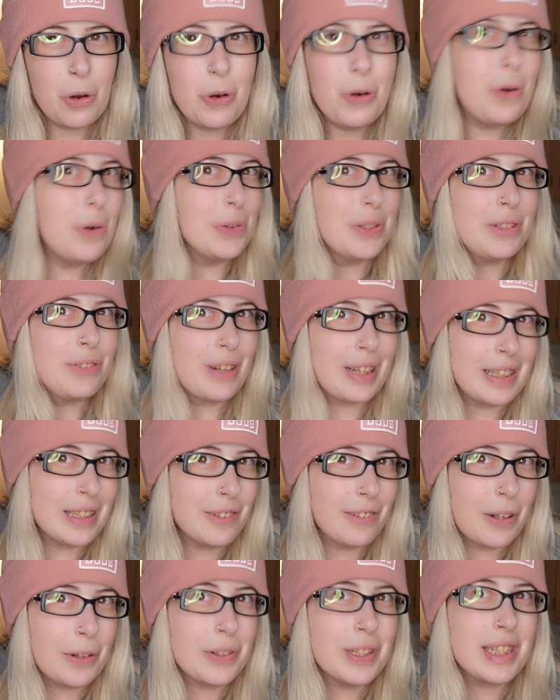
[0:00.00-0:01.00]
Only finally
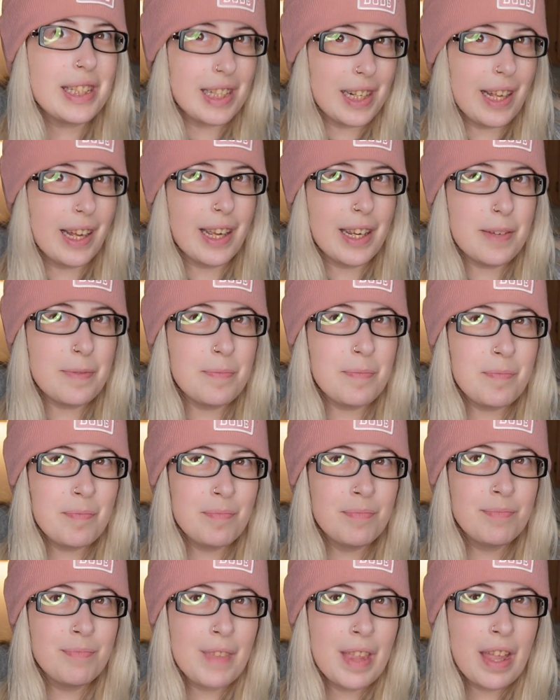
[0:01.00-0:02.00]
found it today,
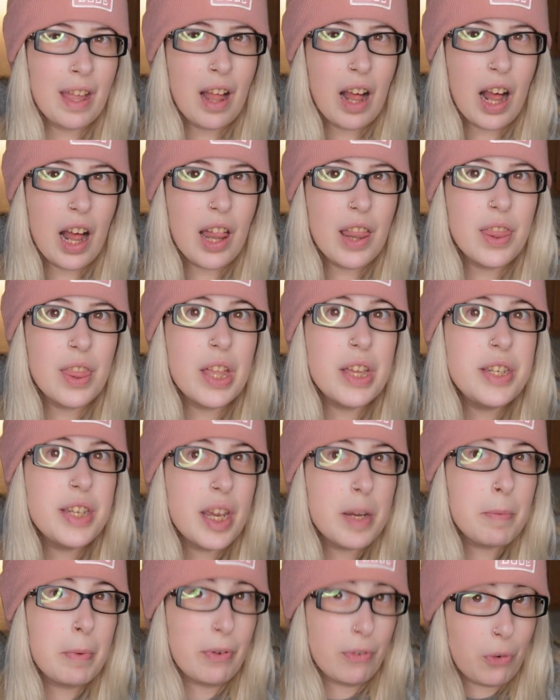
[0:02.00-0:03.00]
the
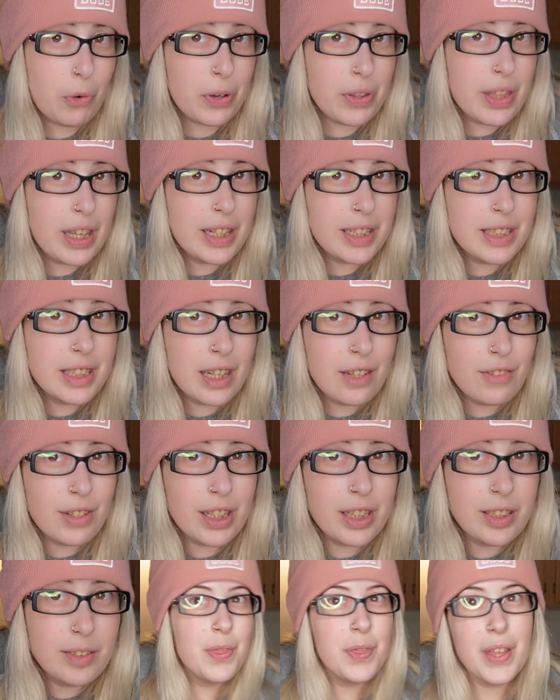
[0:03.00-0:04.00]
day before
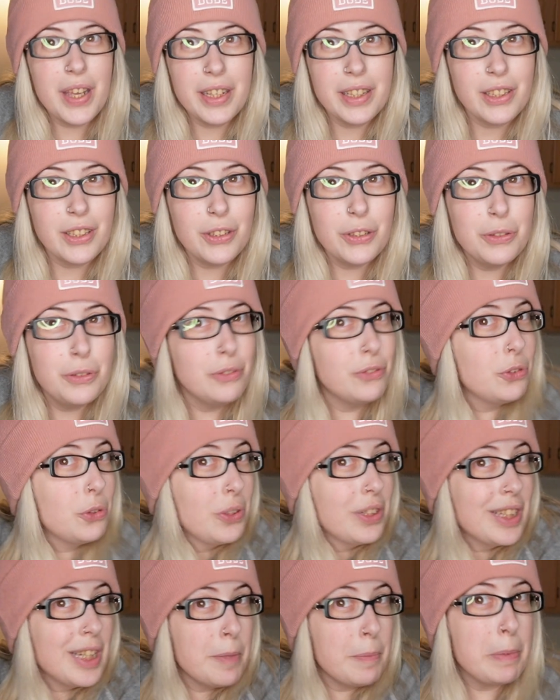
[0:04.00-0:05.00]
Thanksgiving. Thank you
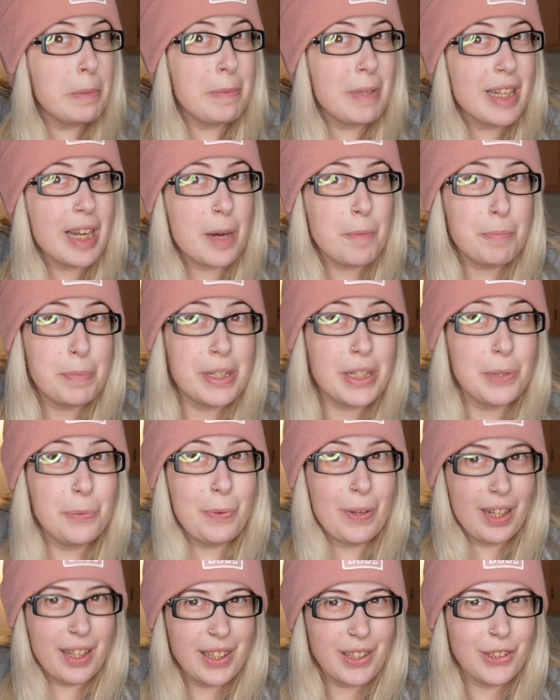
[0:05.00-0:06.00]
for keeping me company
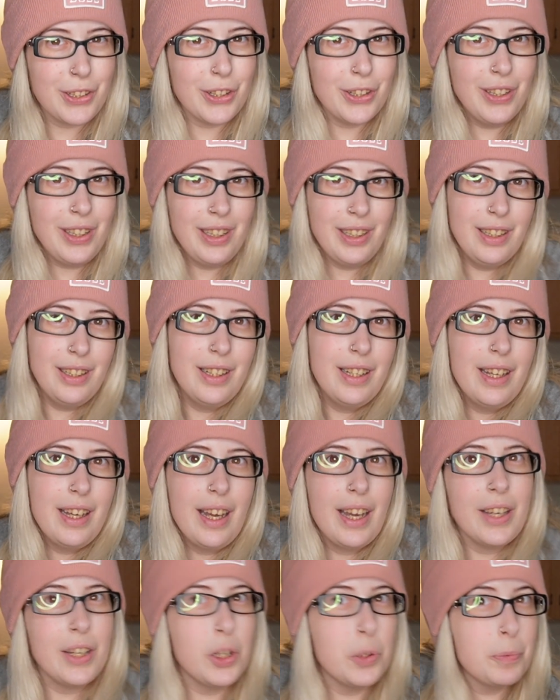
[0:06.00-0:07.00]
while I cook.
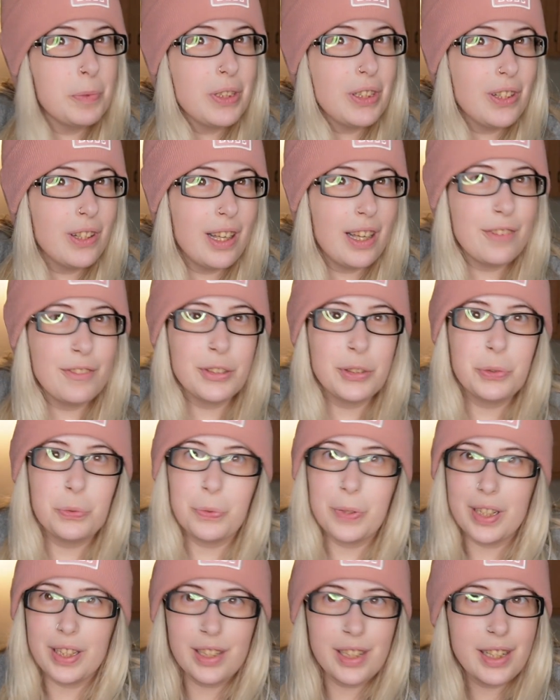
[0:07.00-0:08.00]
I hope that y'all have a
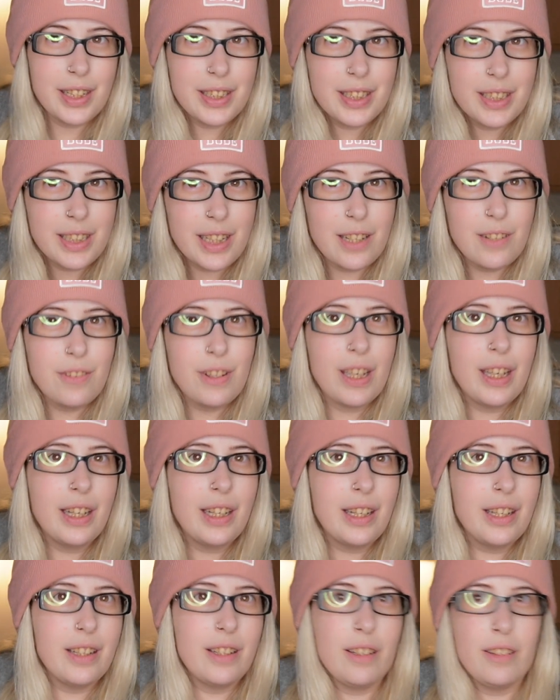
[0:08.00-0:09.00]
great Thanksgiving.
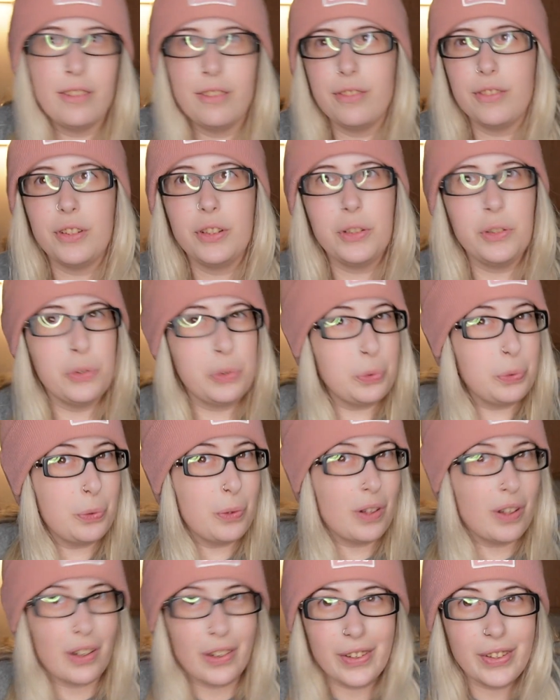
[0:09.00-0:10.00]
If you
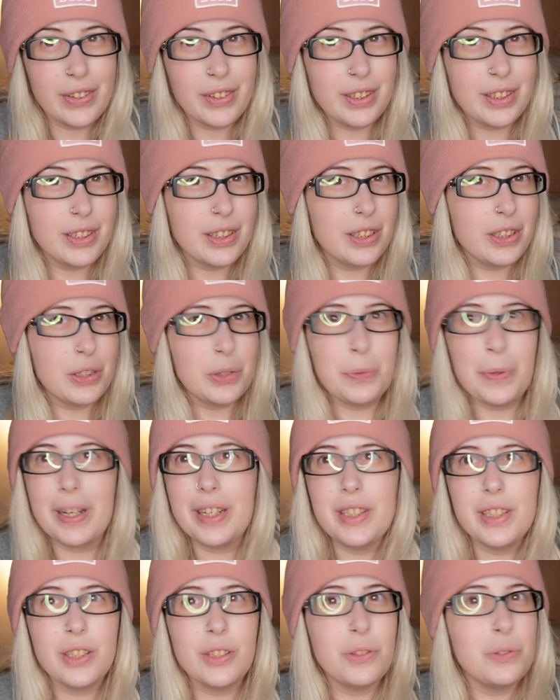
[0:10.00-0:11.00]
aren't in the
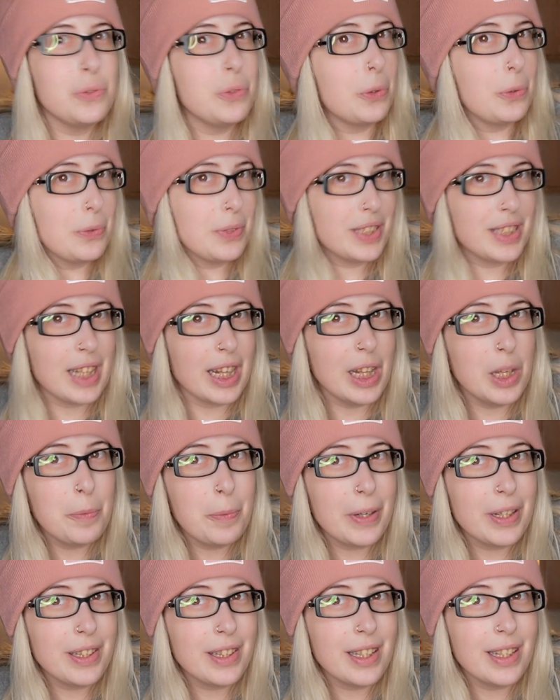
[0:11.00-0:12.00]
US and you don't
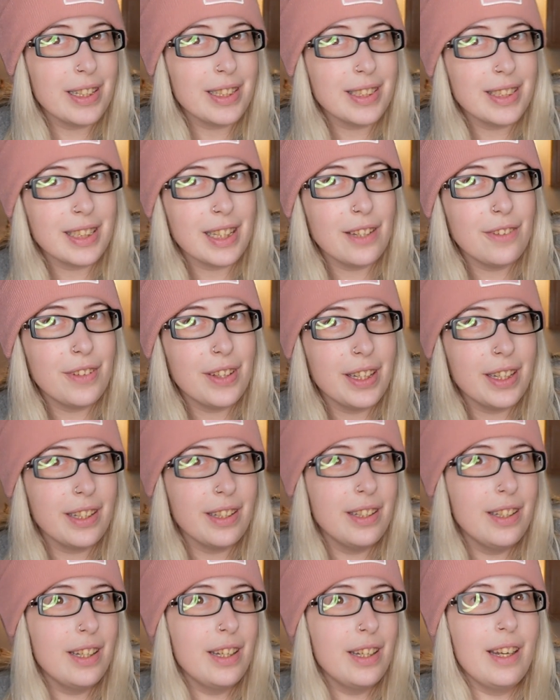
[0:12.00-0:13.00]
celebrate Thanksgiving,
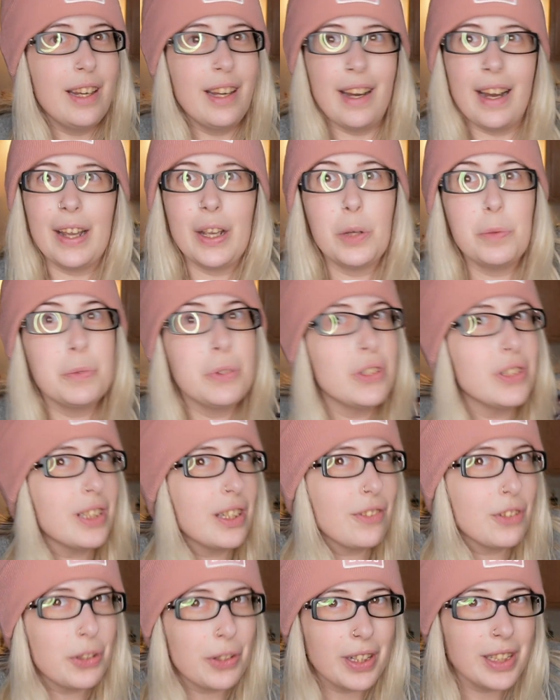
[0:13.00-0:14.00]
I hope you just
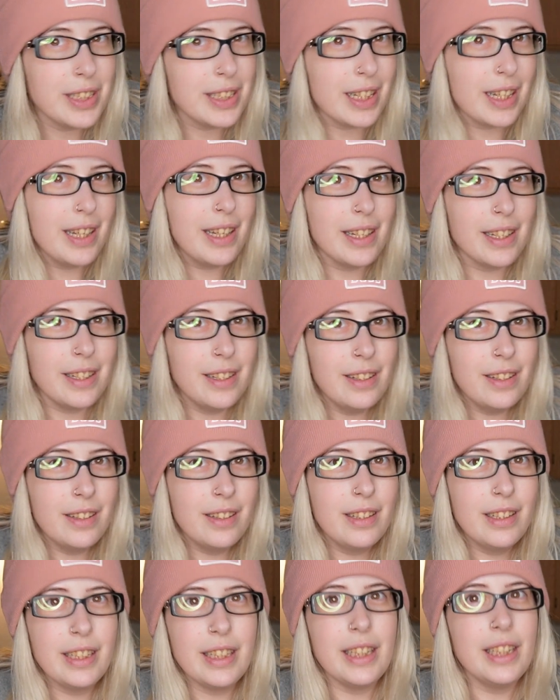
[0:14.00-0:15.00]
have a great day.
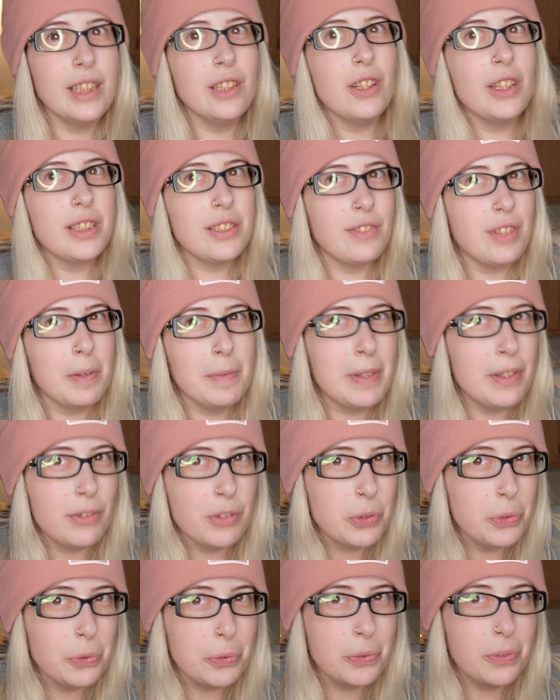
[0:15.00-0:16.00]
Eat lots of yummy
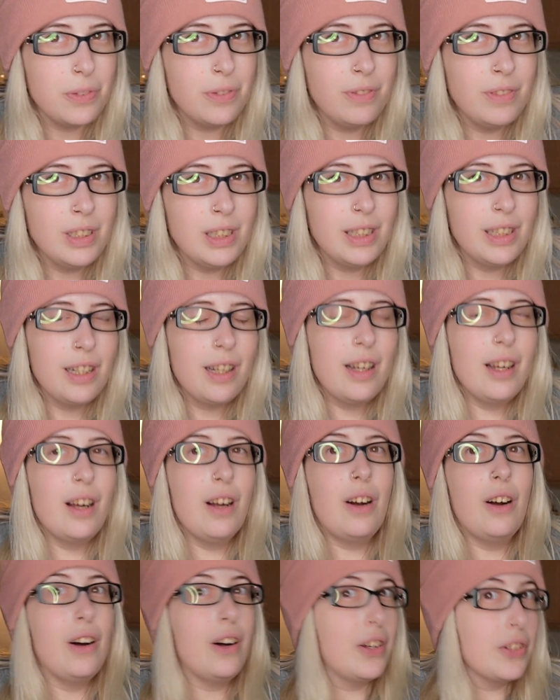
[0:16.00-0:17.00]
food.
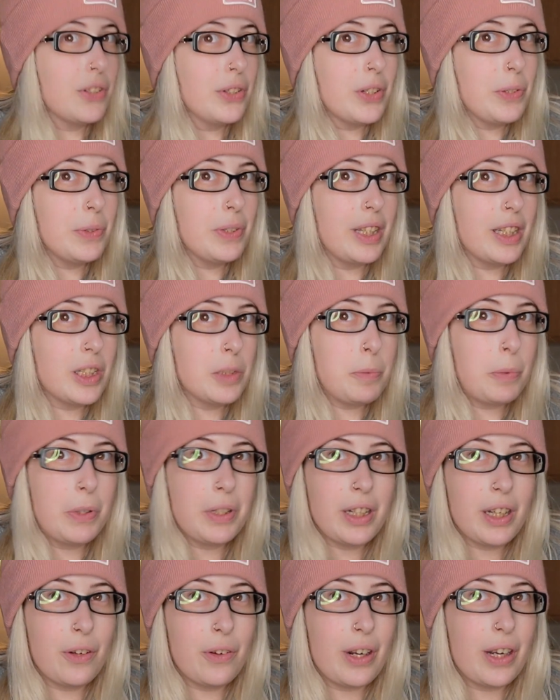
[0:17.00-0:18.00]
Also, I would like to point
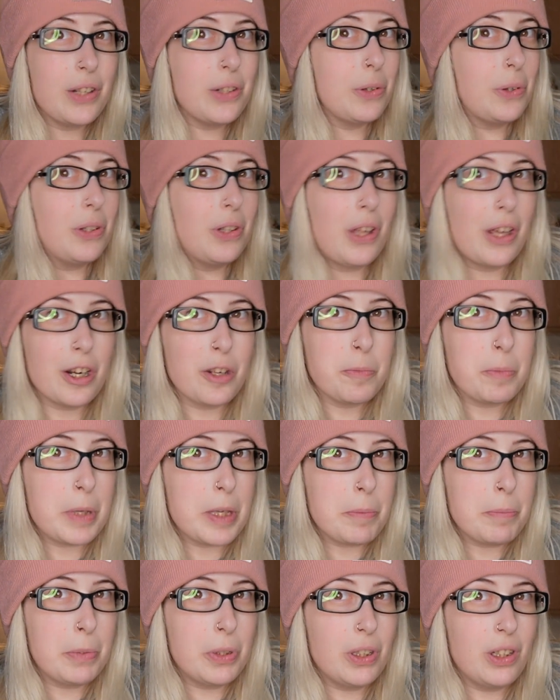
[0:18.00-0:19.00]
out, I know a lot of
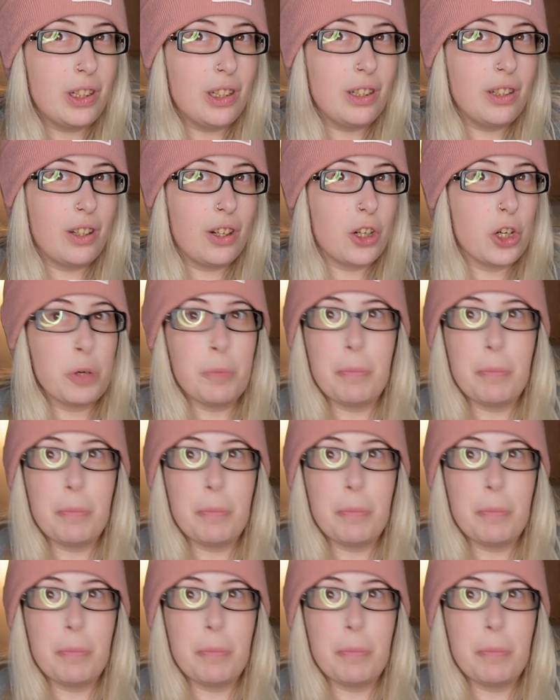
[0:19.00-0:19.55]
people are